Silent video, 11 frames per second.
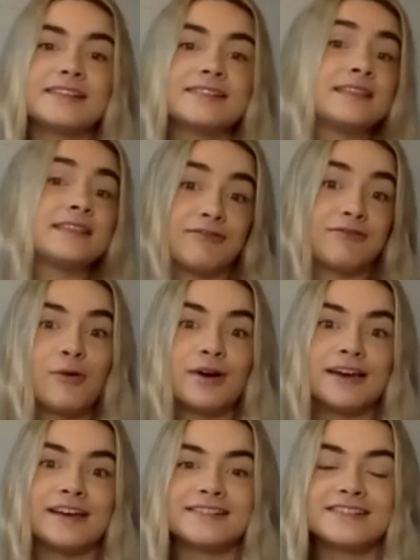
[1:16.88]
Therefore
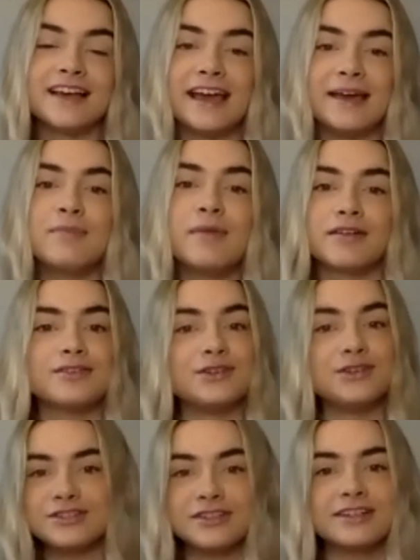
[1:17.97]
it's a
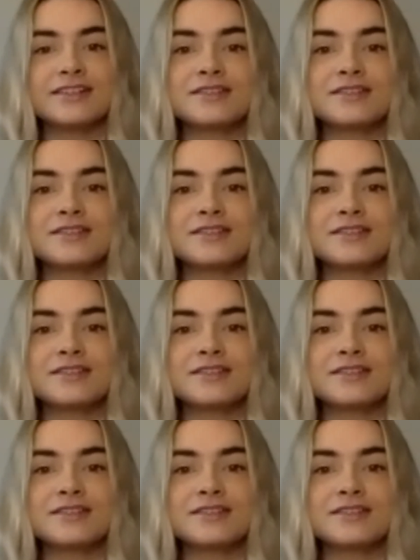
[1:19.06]
micronutrient.